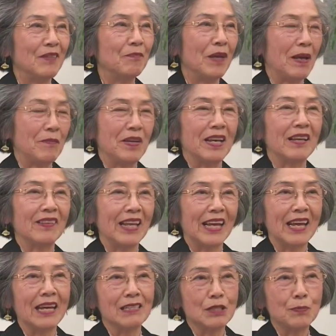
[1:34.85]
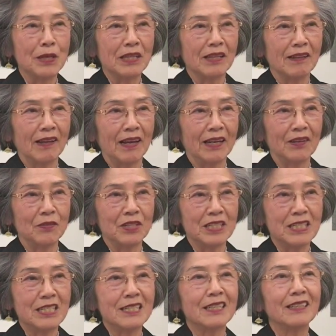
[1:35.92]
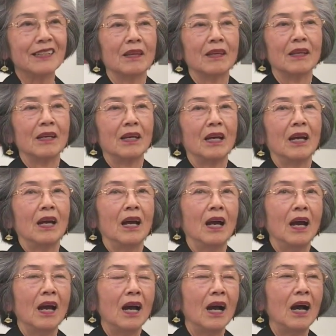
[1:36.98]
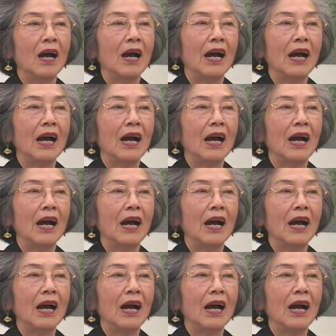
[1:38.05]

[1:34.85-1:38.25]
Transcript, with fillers: maybe they can't speak the language. Mm-hmm.